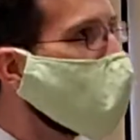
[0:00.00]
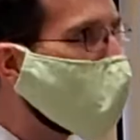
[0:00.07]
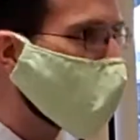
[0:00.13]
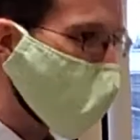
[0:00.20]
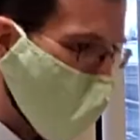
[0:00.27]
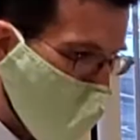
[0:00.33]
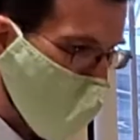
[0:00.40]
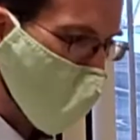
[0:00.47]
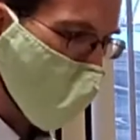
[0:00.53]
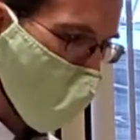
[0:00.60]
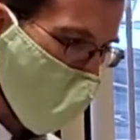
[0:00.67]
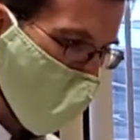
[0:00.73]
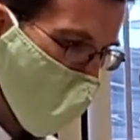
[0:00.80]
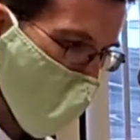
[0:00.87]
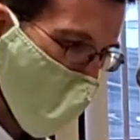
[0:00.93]
out of
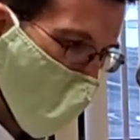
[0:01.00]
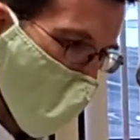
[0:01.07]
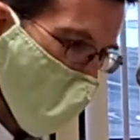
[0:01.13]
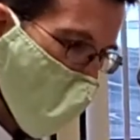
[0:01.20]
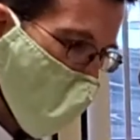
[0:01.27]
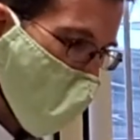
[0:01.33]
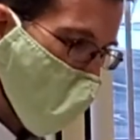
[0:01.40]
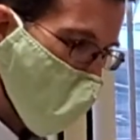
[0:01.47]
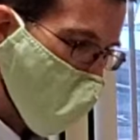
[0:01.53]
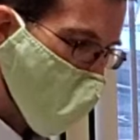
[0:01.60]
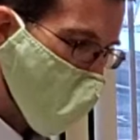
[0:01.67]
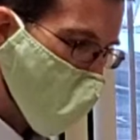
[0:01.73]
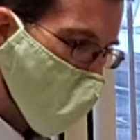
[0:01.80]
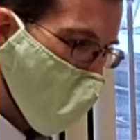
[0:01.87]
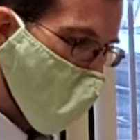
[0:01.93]
whirl,
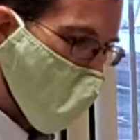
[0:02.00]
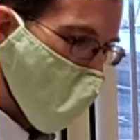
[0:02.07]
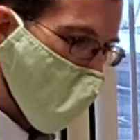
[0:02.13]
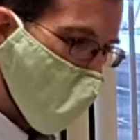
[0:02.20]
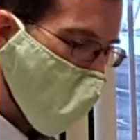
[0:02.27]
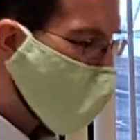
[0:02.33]
which I